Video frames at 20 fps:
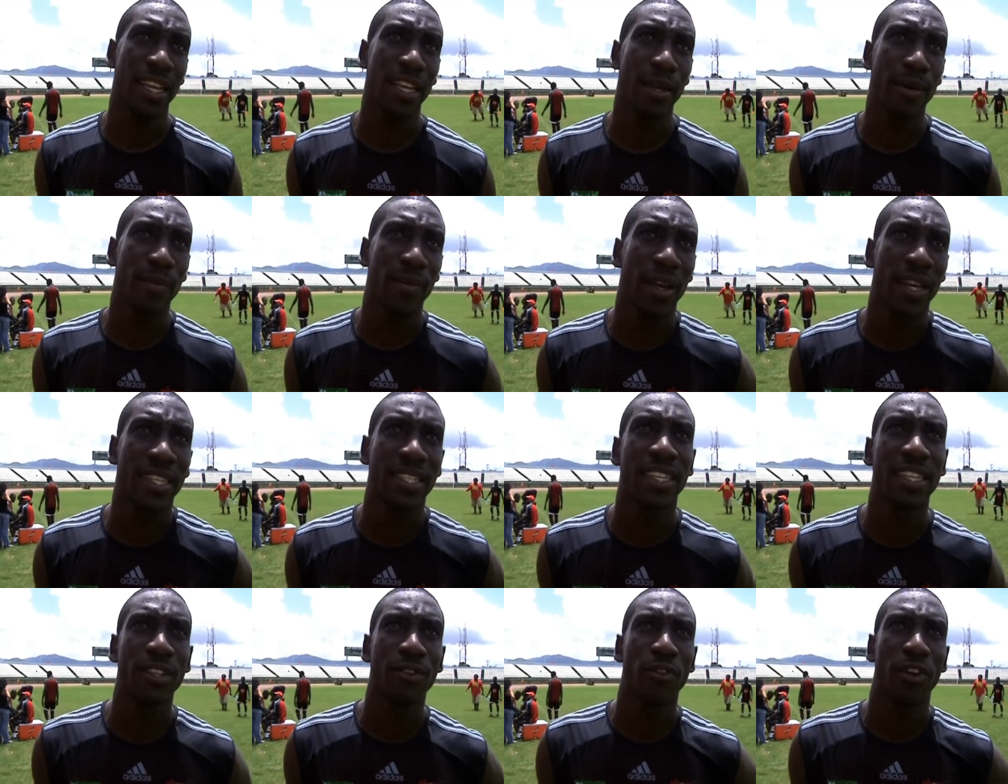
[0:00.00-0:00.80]
um, I
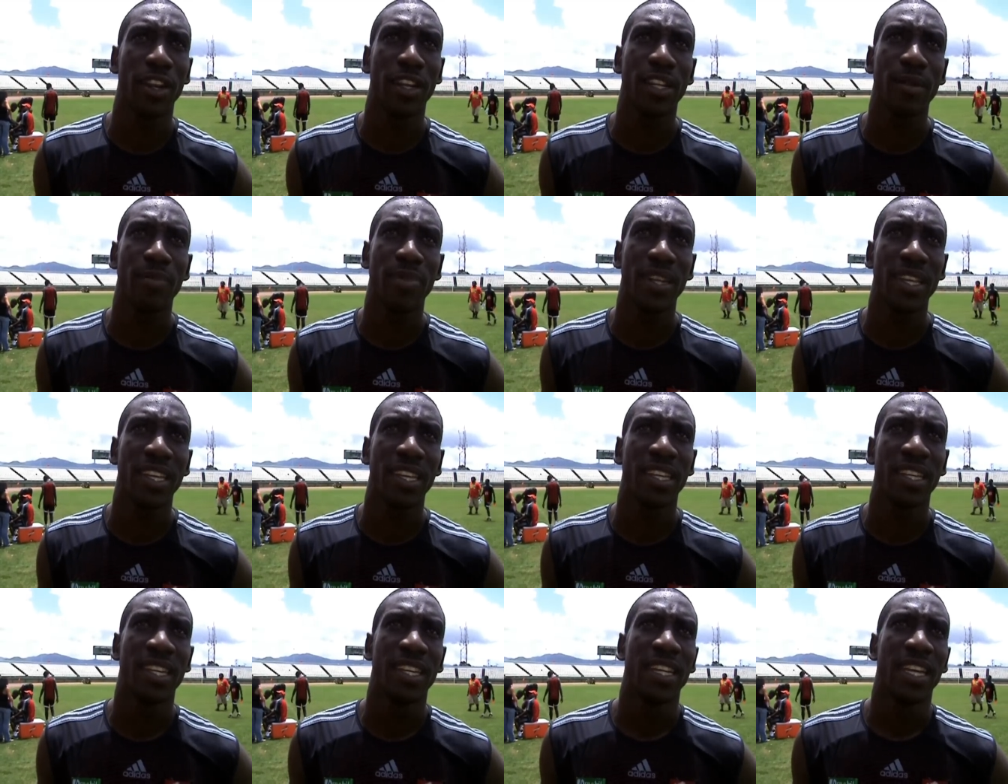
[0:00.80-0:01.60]
think, ready to play
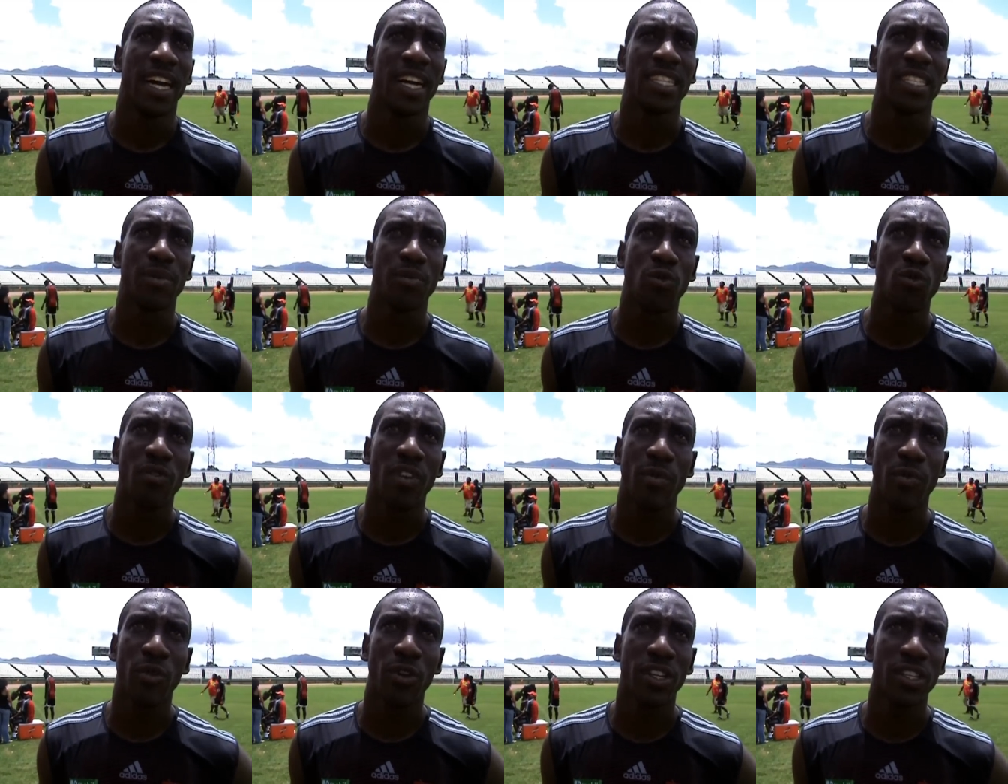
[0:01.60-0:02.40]
and to prove a
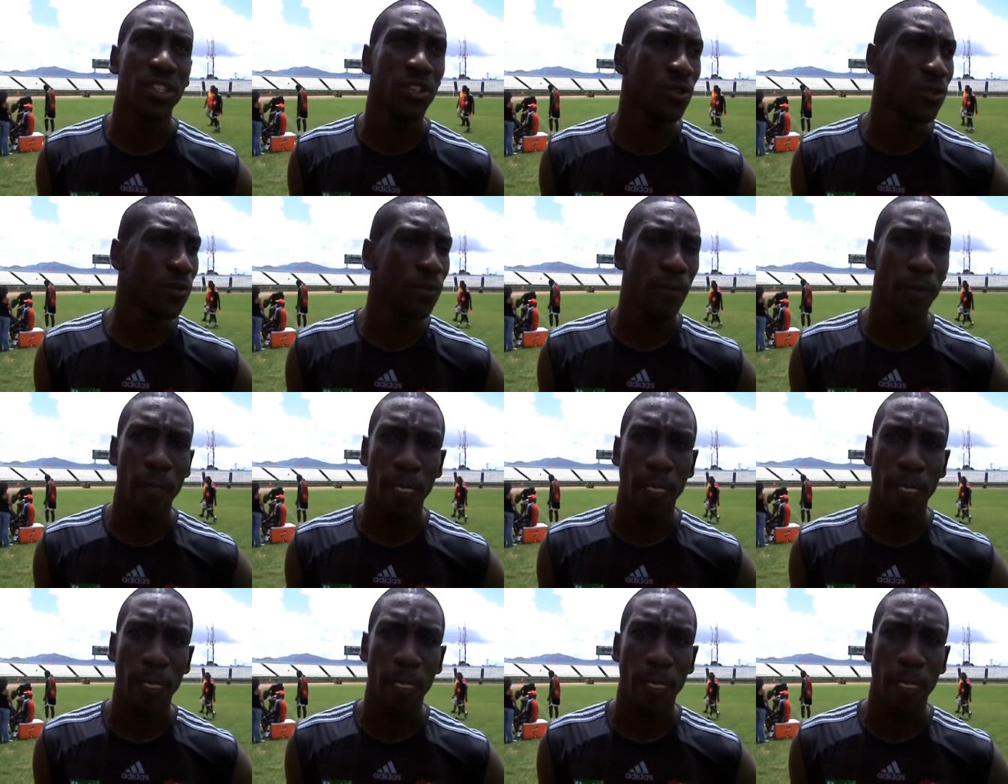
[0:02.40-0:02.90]
point too.